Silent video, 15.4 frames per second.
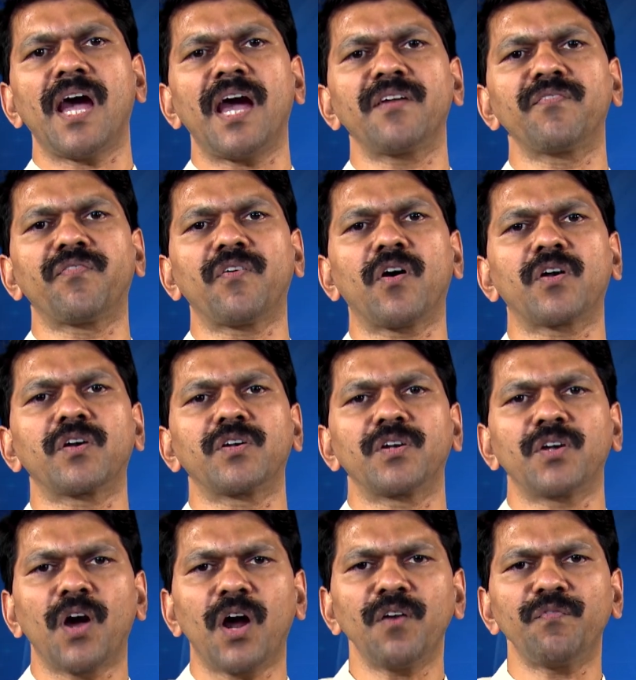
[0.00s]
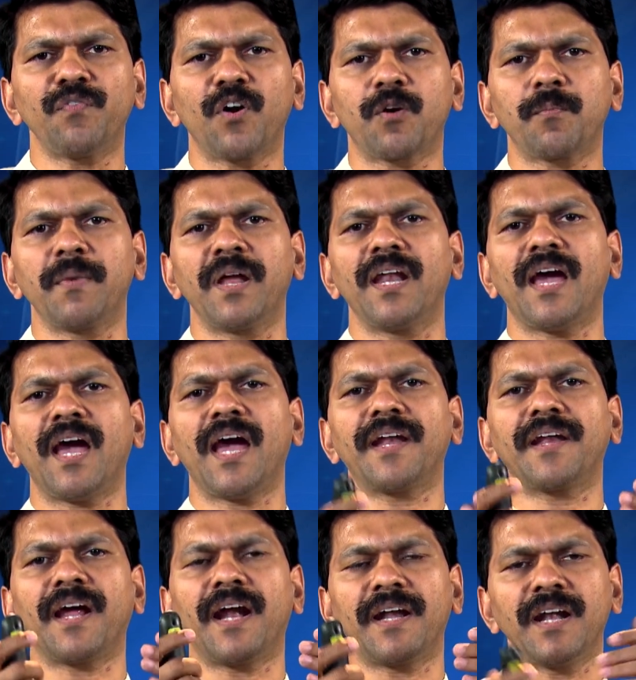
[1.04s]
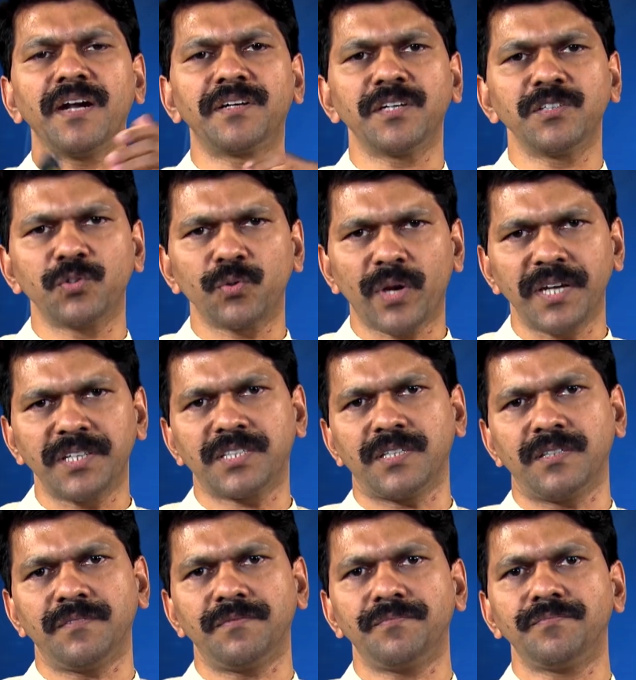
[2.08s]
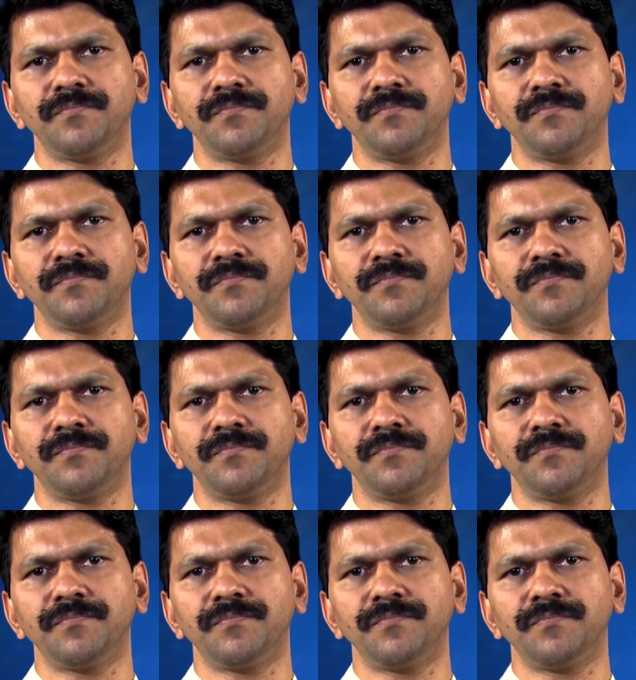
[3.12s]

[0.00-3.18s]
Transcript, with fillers: and for non-formal and adult education.